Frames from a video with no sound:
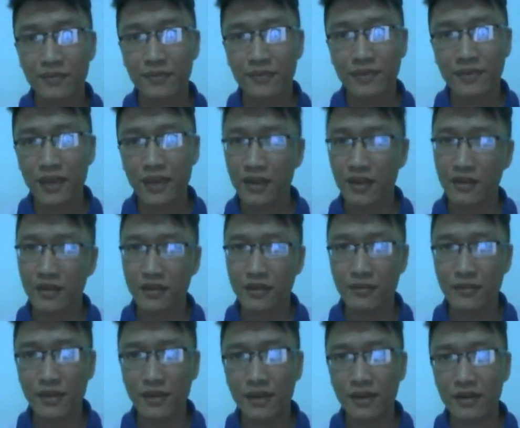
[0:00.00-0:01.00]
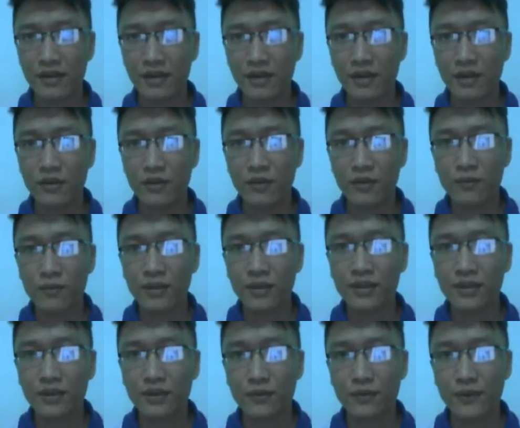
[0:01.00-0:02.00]
Then the
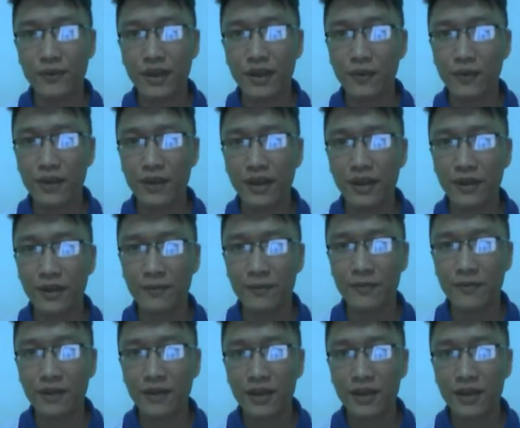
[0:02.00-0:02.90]
woman agreed with him,